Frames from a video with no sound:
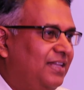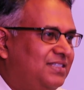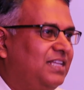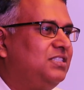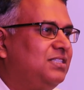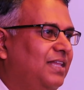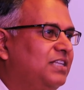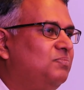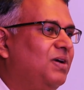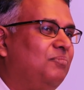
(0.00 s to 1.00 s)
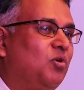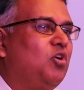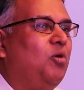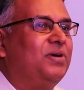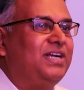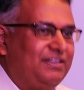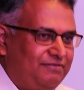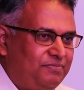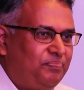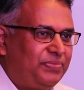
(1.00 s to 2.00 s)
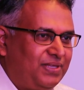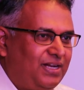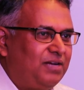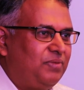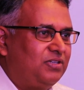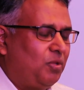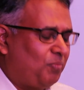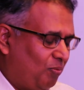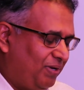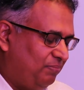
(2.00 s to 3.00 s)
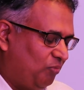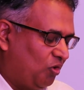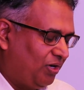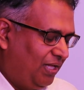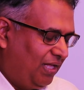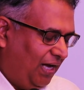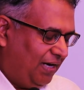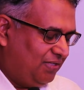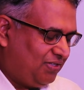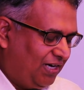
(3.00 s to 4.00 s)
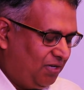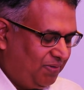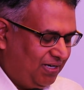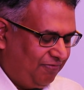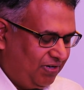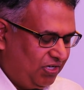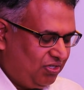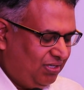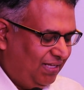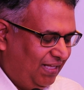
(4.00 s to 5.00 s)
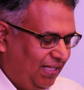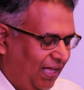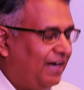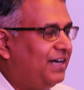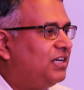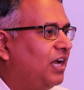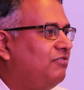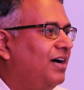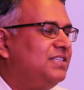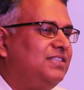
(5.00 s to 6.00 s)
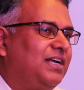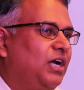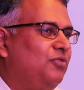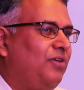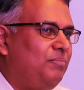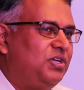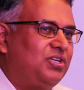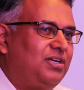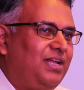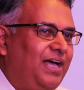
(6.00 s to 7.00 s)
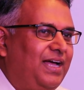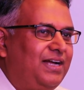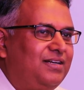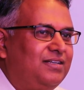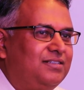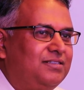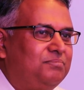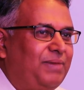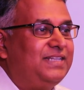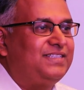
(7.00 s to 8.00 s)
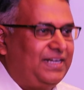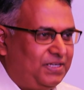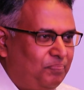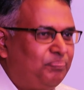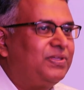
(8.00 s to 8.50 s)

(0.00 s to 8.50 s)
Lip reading: in the sense, let's become more competitive, right? Because that's probably more understandable definition, and it requires that kind of ambition and mindset.